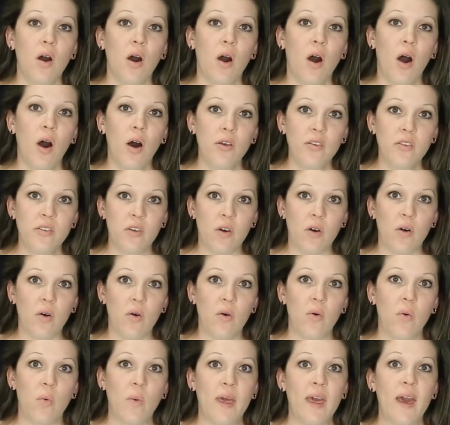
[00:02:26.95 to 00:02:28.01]

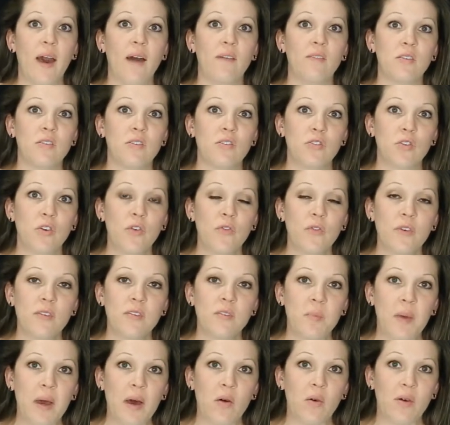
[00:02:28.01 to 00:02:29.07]
Also, we have a surface
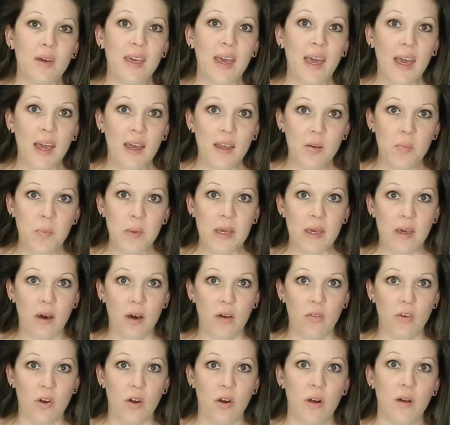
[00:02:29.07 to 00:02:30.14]
mount canopy
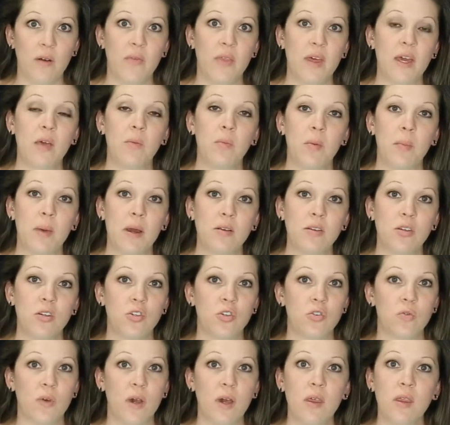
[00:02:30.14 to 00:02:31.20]
cover that can be mounted
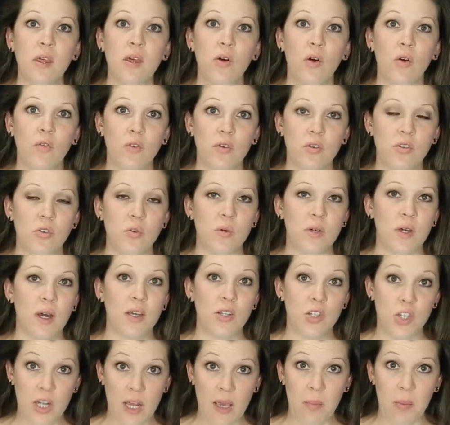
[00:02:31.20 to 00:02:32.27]
directly over to a
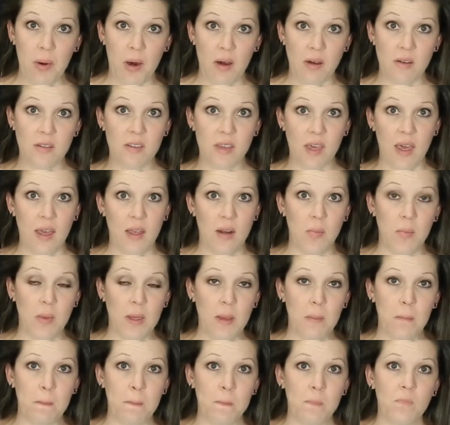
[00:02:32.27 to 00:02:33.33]
J-box
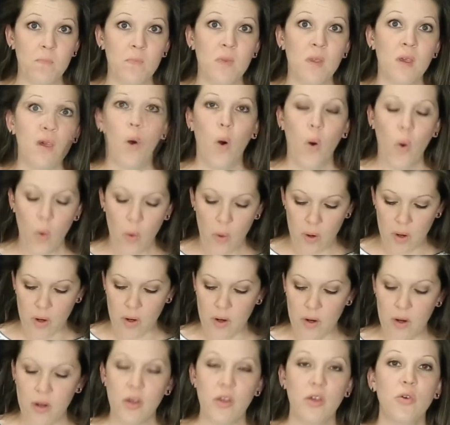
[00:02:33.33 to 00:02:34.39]
canopy,
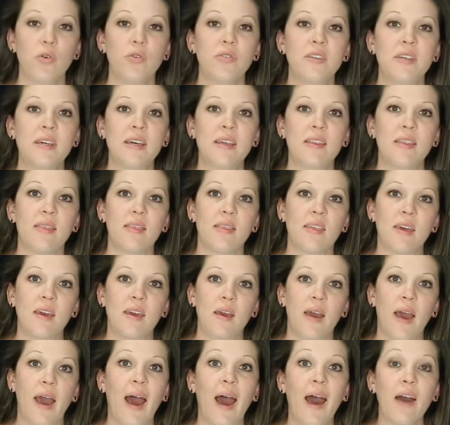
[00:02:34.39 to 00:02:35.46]
or using the
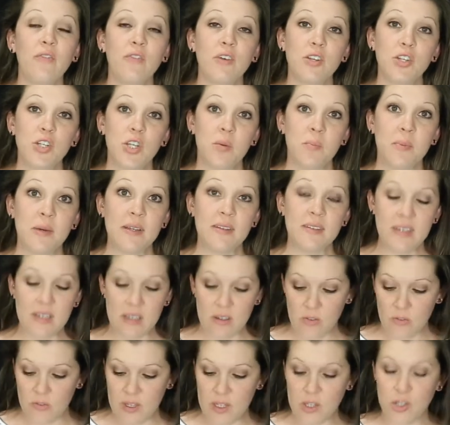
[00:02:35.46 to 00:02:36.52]
1/2 inch MPT
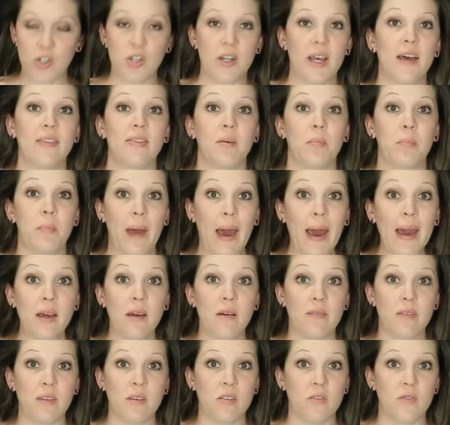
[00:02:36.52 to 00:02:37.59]
featured at the back
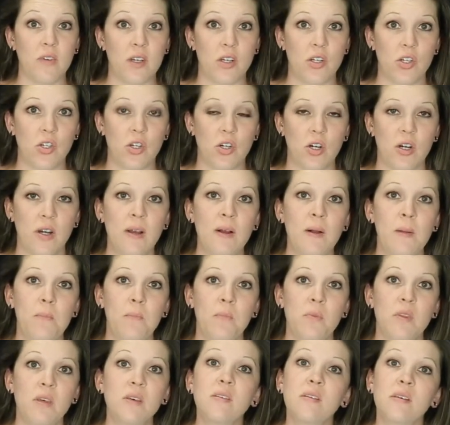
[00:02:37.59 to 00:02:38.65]
of this fixture,
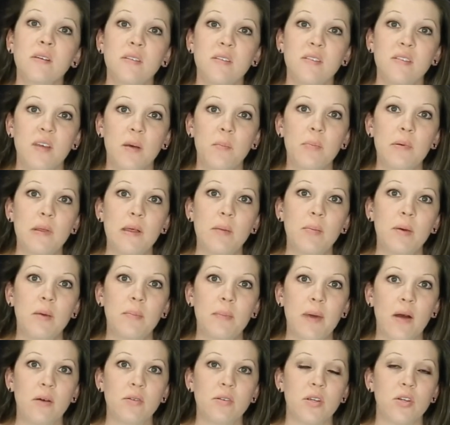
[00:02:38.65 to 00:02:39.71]
this can simply be
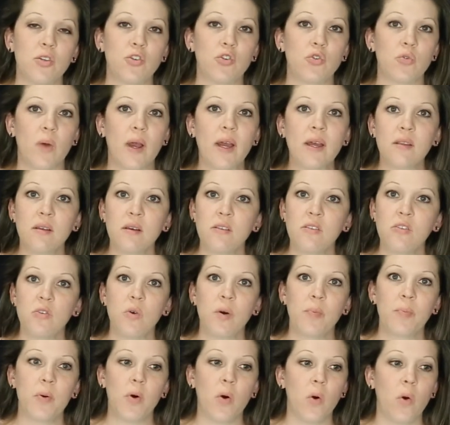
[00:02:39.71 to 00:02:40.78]
mounted directly to
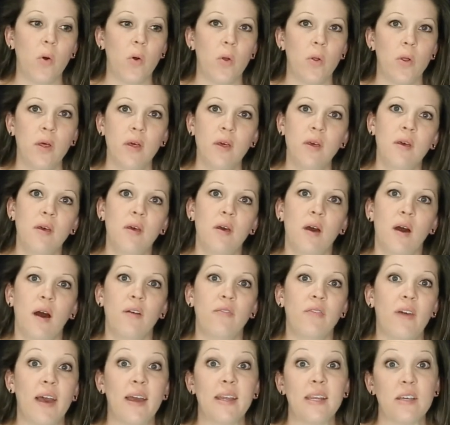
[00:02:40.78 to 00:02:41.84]
a pole
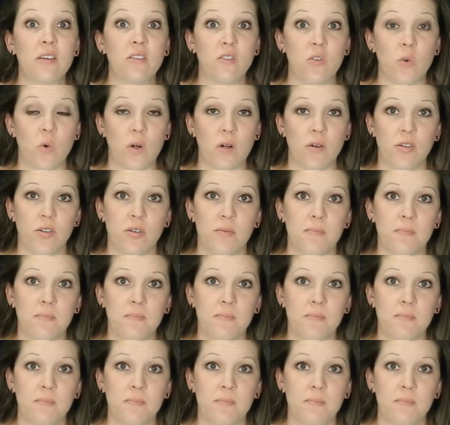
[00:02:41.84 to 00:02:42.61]
of any sort.